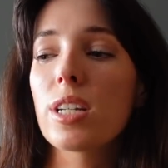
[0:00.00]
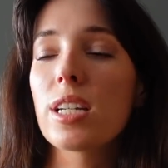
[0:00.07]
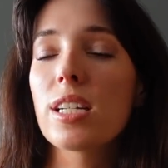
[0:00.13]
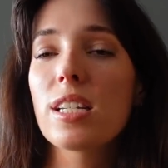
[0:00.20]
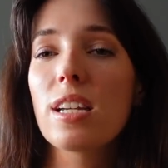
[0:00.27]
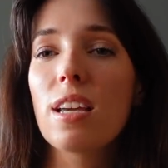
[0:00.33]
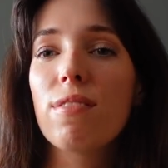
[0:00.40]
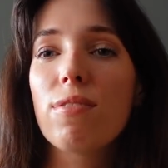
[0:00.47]

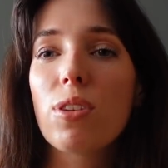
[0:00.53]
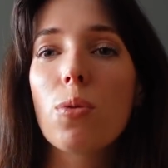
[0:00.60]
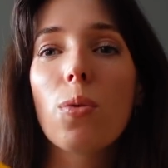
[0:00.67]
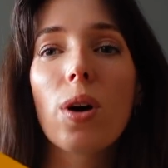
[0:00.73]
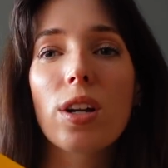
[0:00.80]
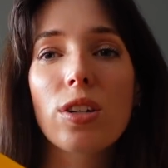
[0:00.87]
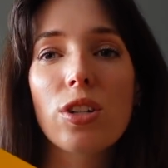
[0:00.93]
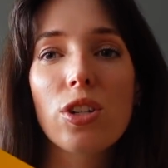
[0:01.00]
it if you
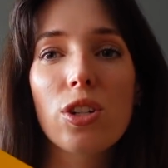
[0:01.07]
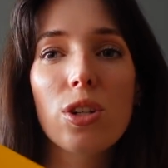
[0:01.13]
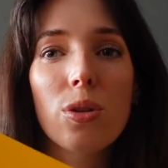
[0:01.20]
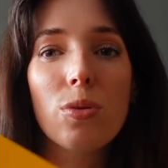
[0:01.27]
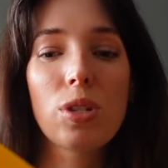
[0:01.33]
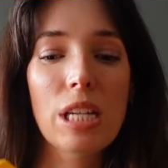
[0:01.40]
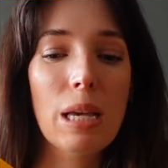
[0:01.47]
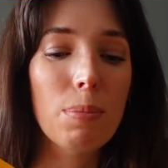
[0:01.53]
want to
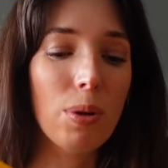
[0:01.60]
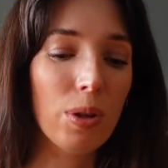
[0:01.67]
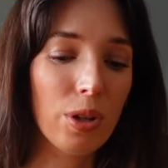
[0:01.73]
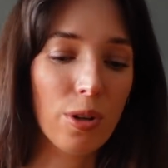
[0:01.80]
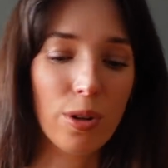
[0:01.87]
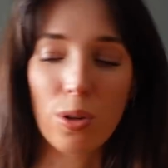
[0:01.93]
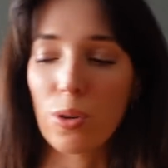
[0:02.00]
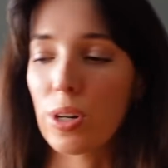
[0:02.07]
tip all
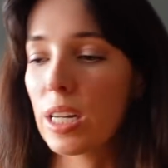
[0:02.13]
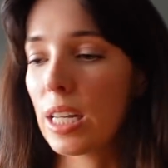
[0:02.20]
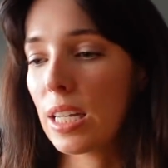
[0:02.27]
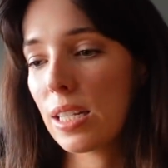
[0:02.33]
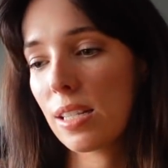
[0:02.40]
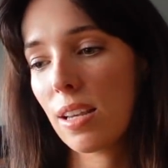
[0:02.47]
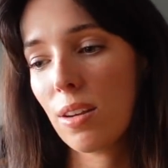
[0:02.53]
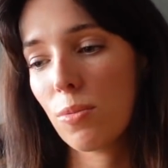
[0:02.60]
your
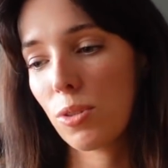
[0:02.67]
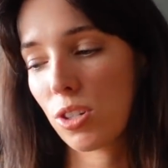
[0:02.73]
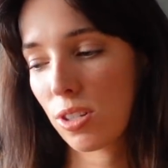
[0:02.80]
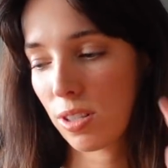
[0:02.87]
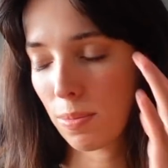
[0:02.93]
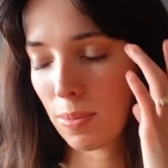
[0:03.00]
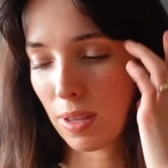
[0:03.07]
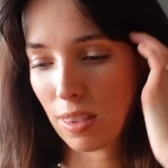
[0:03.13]
ingredients in, which is
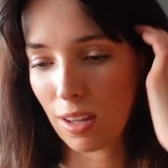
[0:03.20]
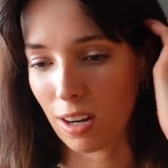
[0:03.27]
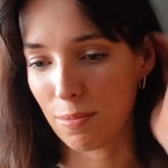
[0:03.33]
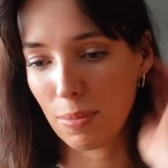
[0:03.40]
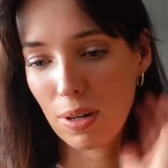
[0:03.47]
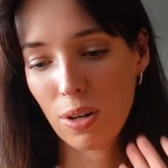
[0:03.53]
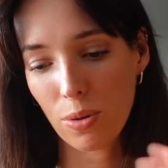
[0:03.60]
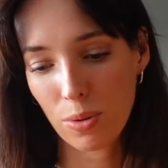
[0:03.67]
something that I've
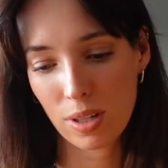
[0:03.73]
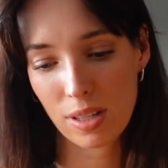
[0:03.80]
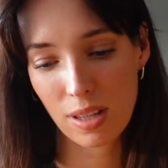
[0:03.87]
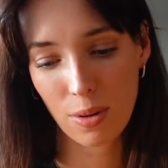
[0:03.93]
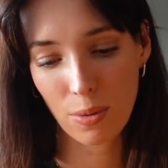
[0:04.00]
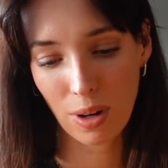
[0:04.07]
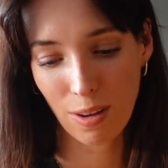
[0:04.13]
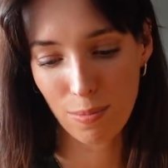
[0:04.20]
been
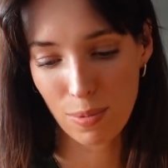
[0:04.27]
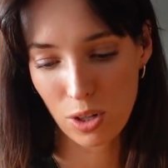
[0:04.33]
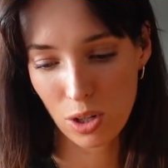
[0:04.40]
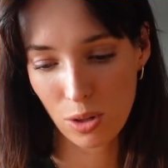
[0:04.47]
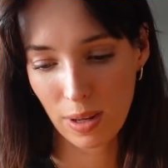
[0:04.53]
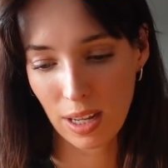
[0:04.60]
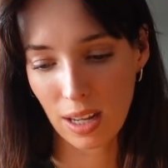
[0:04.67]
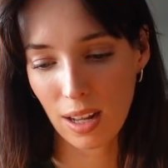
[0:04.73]
noticing when I've been
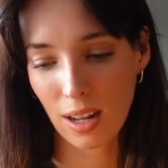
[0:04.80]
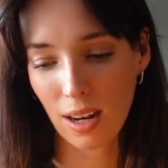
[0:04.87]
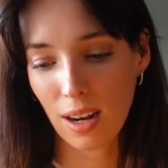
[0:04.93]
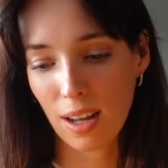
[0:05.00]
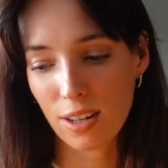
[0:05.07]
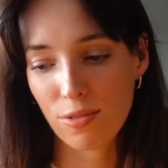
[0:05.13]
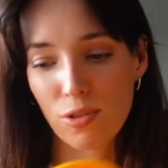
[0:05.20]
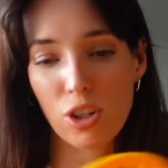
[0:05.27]
doing a
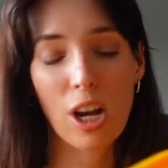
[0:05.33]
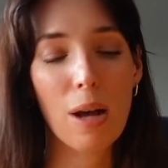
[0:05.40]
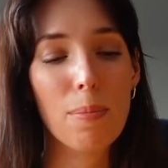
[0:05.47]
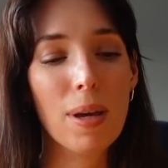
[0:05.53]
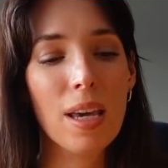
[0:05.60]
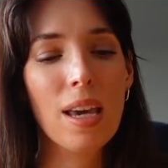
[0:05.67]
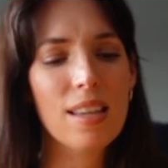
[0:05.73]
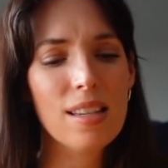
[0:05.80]
lot of
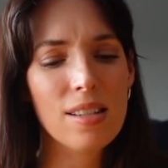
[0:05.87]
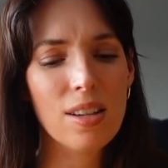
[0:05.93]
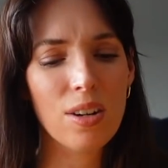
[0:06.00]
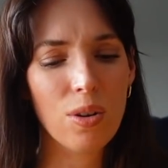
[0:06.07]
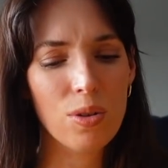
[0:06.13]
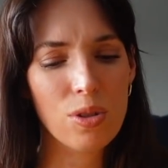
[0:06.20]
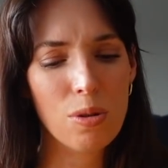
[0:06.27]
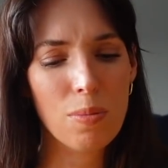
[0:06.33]
chopping. This can
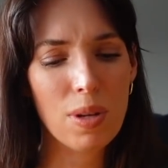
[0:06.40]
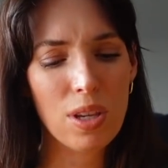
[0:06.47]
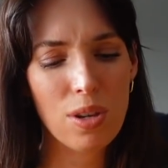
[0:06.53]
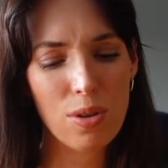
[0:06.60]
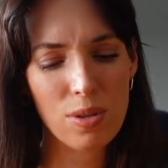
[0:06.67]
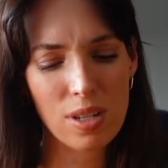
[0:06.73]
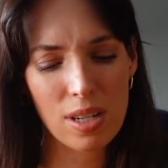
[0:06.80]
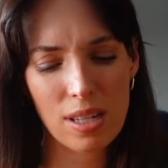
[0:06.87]
also be
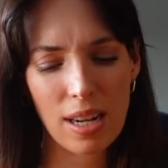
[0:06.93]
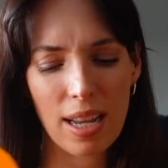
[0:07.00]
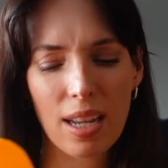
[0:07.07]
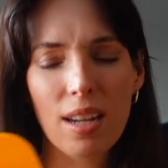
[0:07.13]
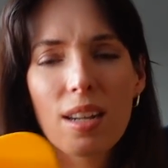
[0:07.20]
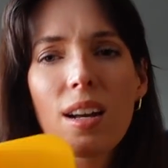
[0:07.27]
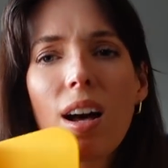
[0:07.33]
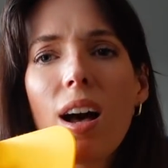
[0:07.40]
used as like
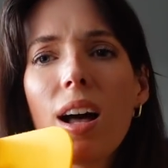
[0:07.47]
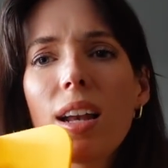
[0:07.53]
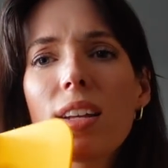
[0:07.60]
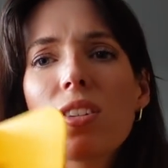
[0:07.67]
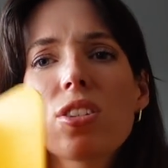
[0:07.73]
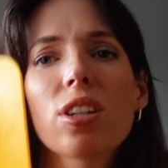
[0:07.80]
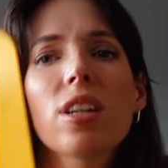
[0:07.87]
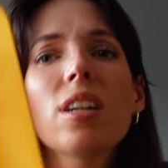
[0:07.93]
a
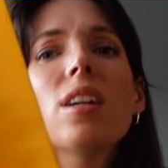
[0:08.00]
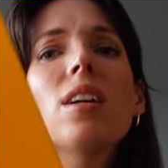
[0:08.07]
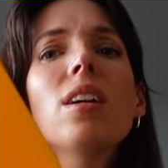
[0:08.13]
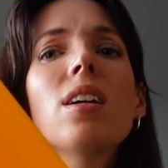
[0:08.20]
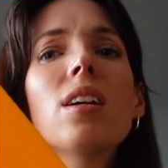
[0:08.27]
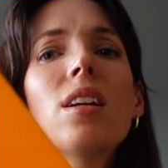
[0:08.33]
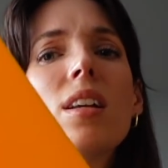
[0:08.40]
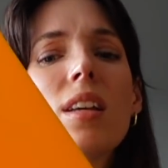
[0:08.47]
colander
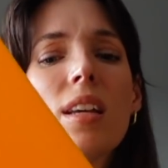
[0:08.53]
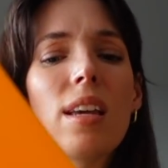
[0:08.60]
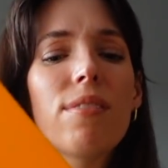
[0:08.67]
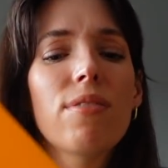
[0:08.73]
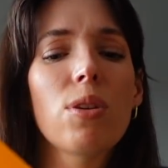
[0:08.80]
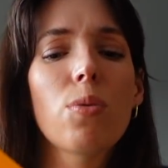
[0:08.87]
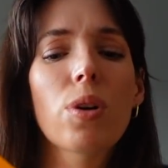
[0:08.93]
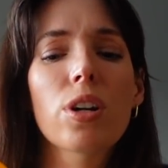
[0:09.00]
if
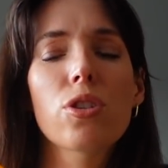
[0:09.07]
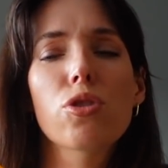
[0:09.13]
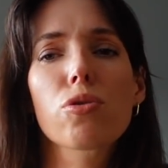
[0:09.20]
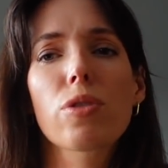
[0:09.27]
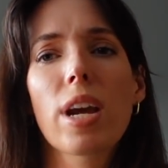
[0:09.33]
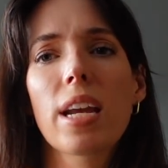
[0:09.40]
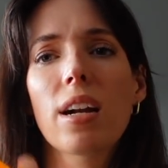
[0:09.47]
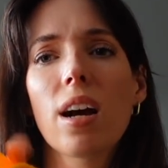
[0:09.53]
you want to
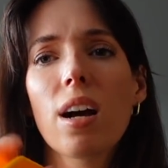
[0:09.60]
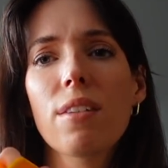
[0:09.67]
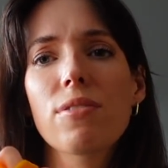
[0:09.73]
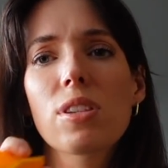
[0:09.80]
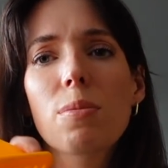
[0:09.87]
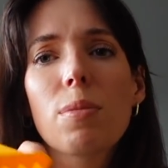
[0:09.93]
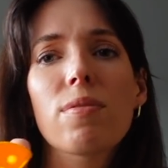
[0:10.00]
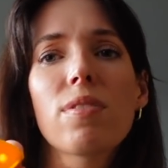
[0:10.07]
drain off
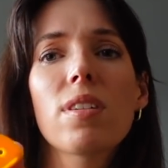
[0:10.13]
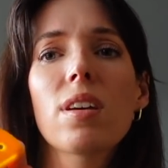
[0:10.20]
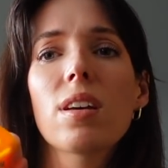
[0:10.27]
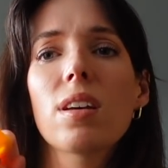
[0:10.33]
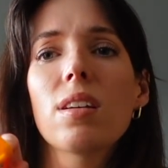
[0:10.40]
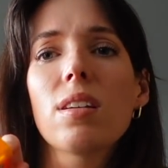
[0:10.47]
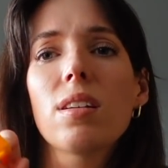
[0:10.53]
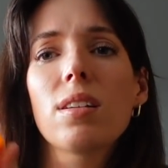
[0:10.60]
some of
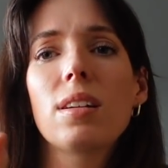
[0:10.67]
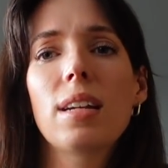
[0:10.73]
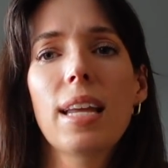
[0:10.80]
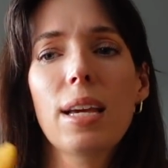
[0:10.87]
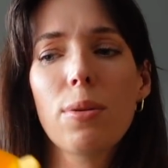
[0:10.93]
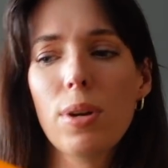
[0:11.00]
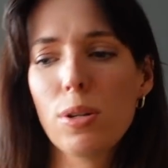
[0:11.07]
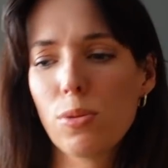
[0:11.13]
the
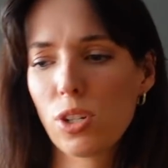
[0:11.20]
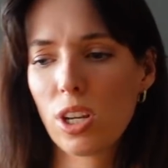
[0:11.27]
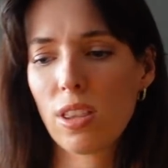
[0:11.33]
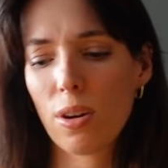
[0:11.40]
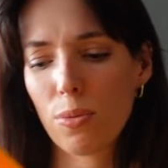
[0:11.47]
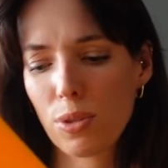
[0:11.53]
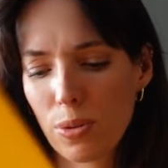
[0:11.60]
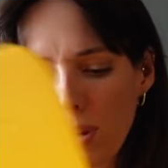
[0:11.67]
liquid, which I
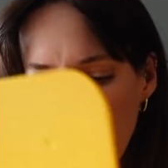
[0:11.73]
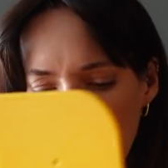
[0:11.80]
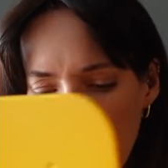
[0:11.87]
thought was quite